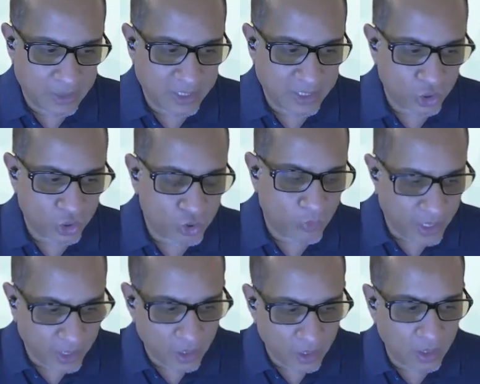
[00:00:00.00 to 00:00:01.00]
that's the usual
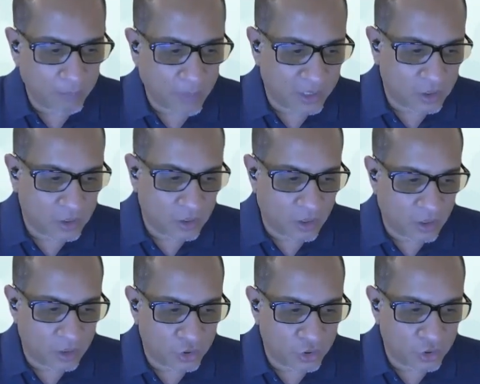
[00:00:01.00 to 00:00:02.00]
way path
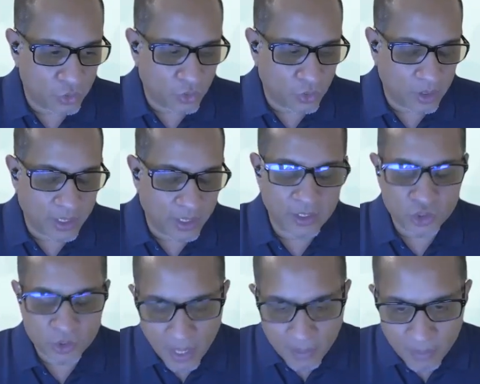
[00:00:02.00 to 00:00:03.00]
to getting
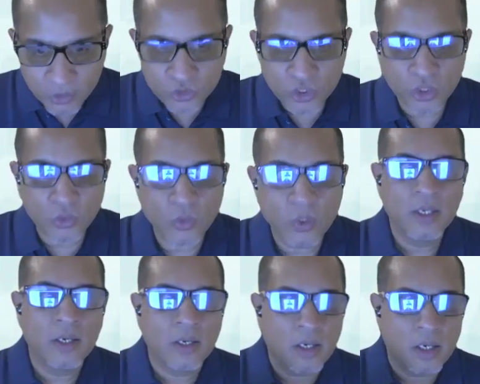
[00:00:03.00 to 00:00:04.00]
to Spamhaus. So
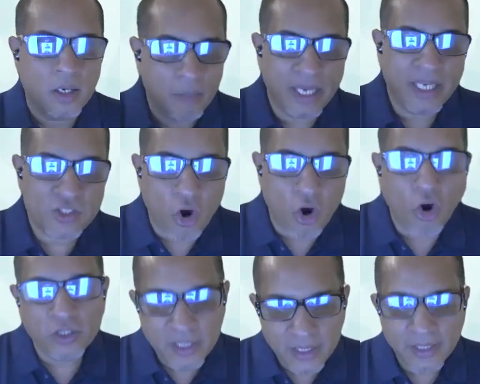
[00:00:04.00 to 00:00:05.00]
based
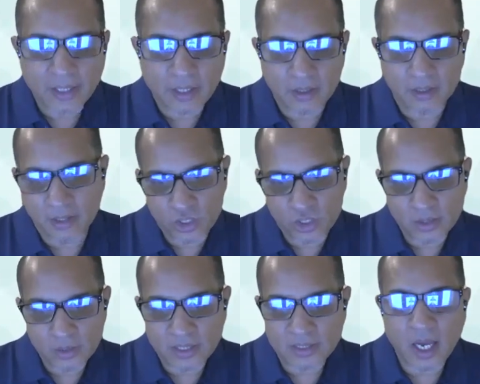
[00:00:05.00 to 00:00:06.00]
on the
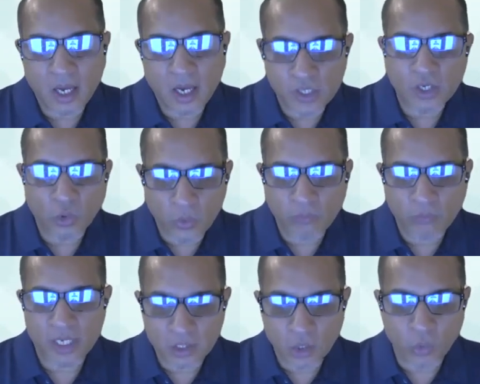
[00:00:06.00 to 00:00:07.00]
listing, that's how we
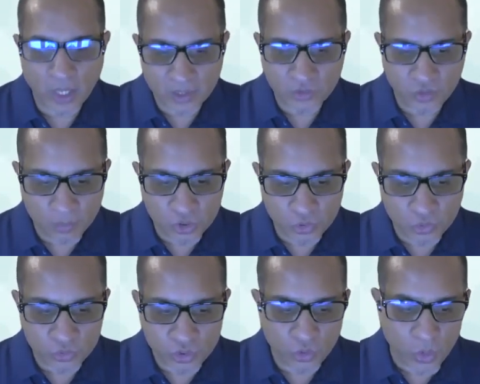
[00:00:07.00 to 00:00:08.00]
can go ahead and
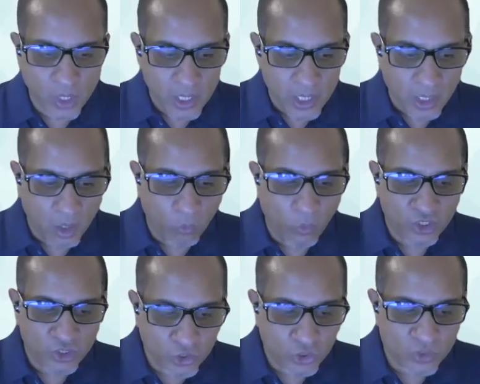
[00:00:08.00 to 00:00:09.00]
troubleshoot. So
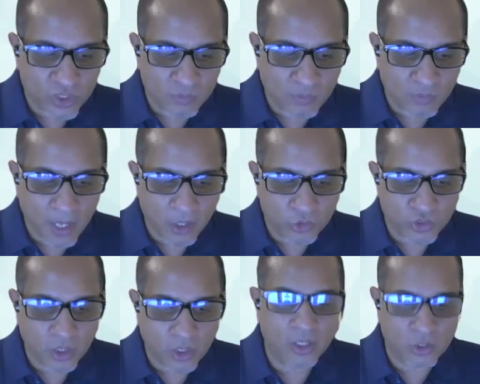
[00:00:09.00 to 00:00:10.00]
once you use the
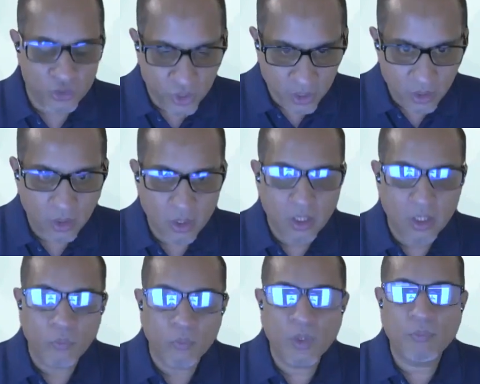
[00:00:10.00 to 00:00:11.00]
Spamhaus checker,
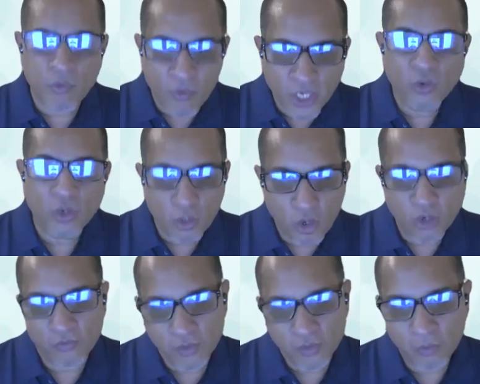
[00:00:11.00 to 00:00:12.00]
we provide you a
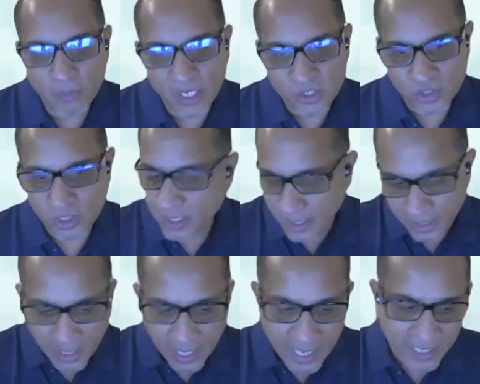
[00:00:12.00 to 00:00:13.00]
lot of information. And
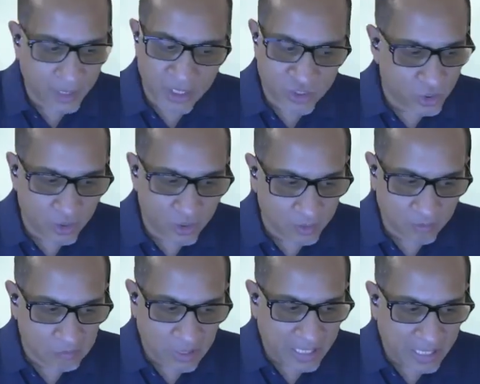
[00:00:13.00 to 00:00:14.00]
like Anna mentioned,
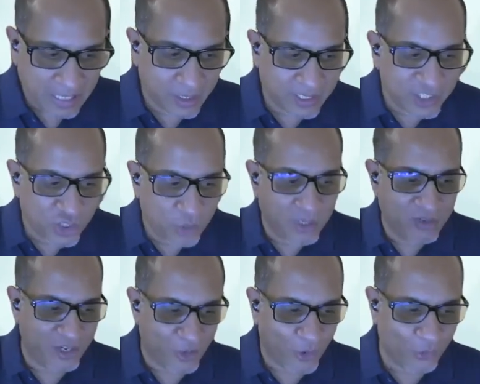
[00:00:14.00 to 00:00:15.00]
it tends to
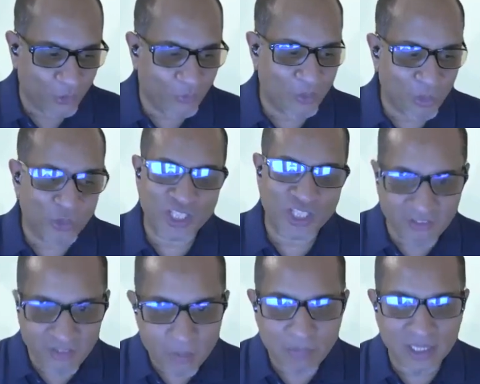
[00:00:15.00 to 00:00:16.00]
be a lot verbose
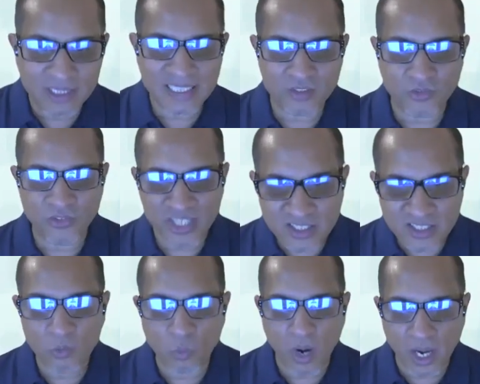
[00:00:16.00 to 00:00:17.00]
heavy, but there's a
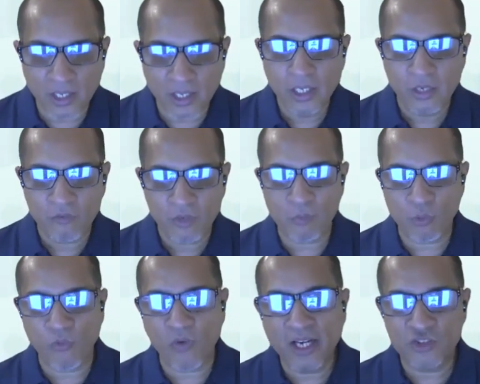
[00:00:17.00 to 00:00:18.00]
reason why we
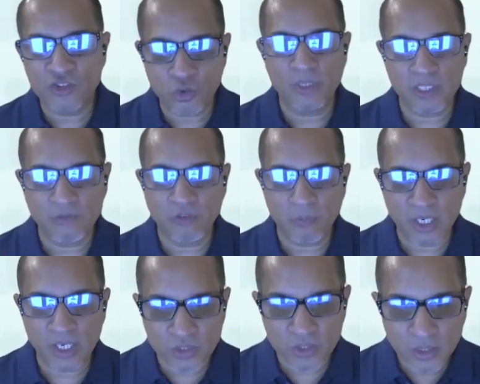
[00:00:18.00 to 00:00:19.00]
provide so much
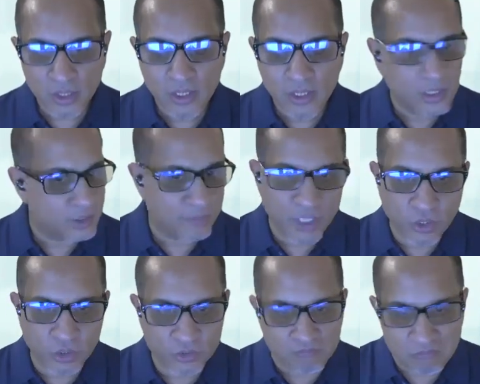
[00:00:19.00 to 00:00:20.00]
information, is
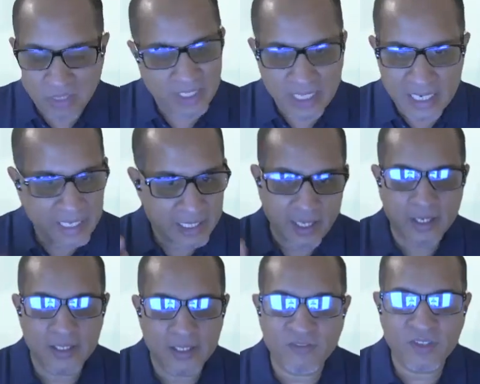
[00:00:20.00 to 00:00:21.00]
because it
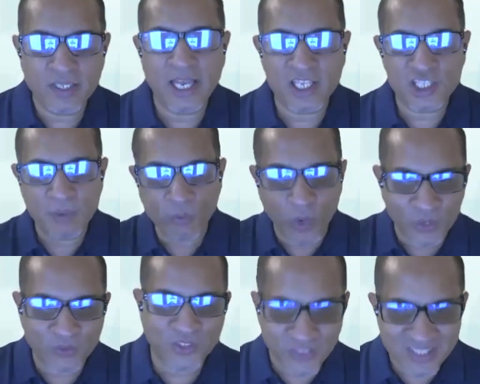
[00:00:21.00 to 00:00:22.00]
definitely has to be
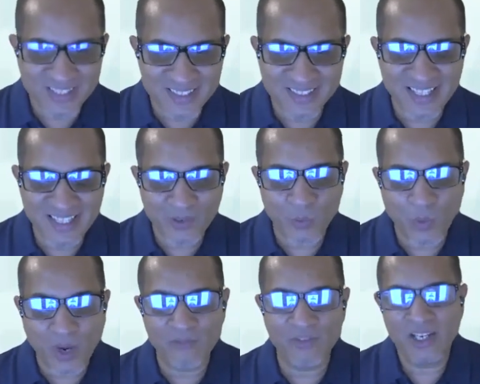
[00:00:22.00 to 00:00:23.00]
one of the reasons that
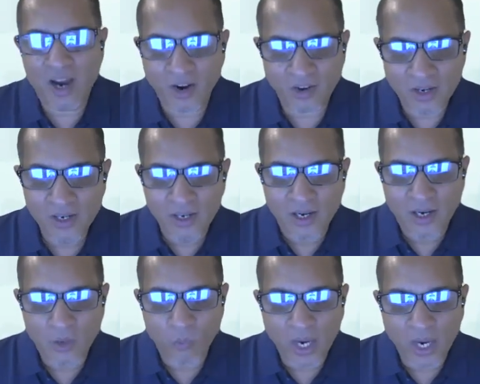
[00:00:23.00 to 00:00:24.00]
why
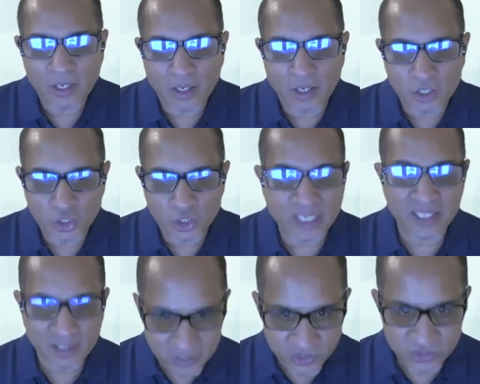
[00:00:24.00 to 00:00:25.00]
you're
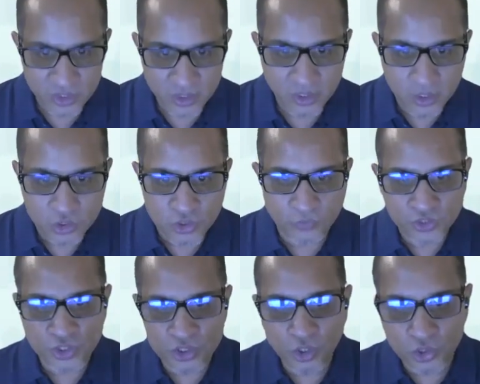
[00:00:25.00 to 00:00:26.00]
getting listed. So if
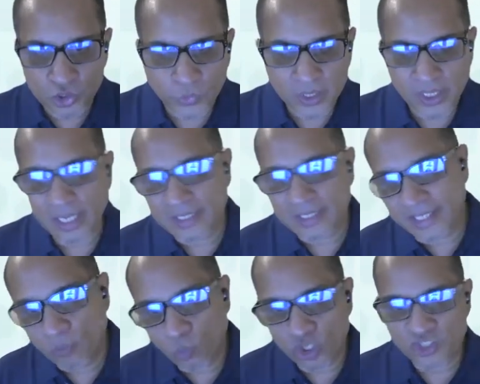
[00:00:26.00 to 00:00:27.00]
you just go through it and
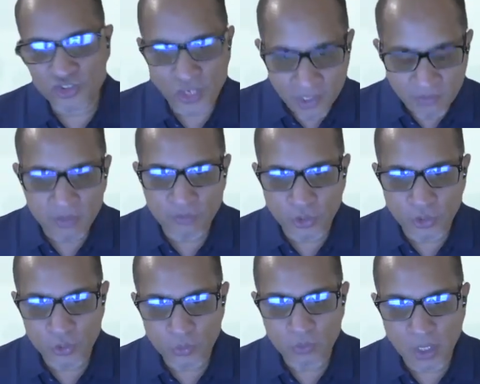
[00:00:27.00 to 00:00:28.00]
see what is relevant for
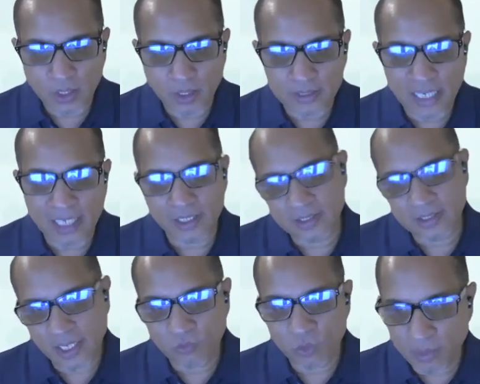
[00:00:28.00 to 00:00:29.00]
you, that
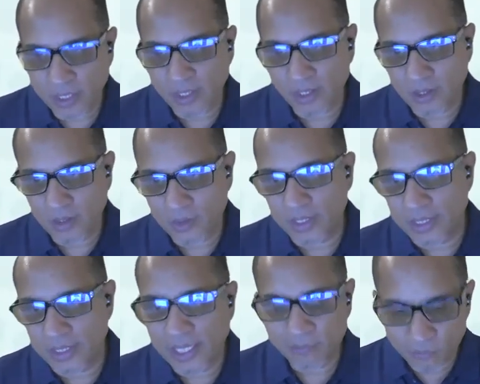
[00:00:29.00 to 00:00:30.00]
itself would be
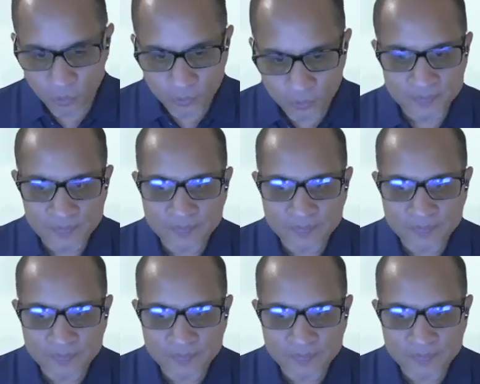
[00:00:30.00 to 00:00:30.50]
really helpful.